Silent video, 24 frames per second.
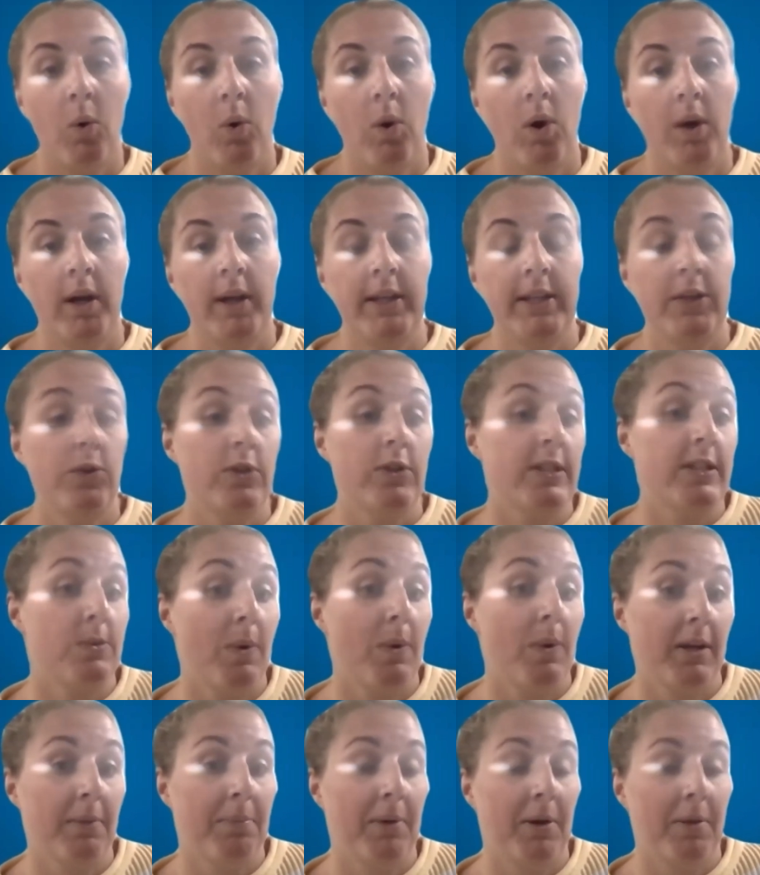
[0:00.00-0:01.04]
or you just
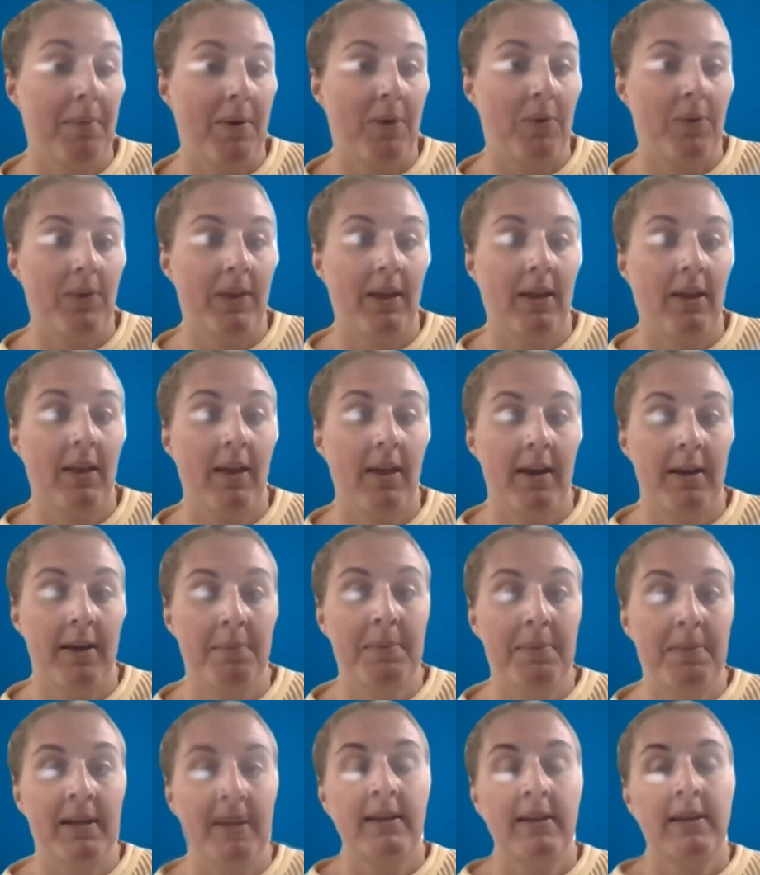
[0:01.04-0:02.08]
want to promote the
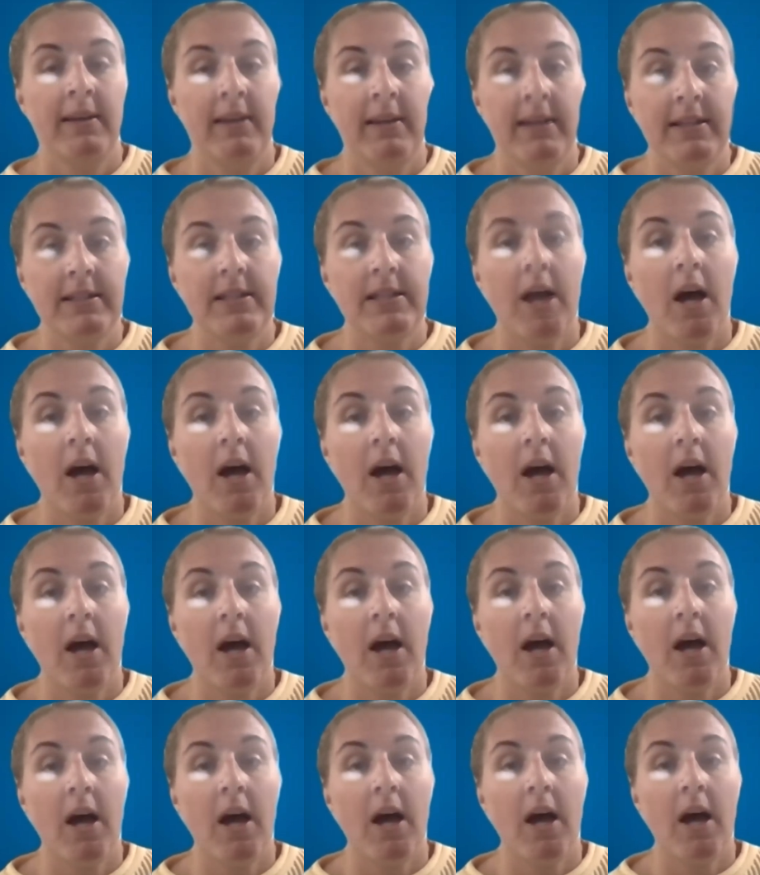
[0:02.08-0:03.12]
club, talk
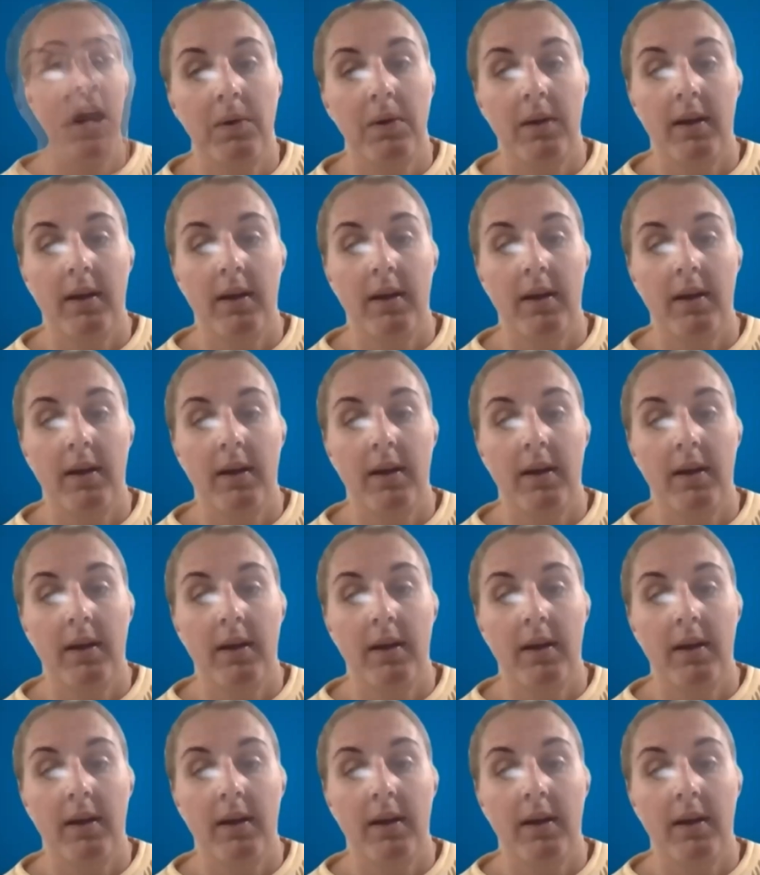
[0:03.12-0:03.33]
about,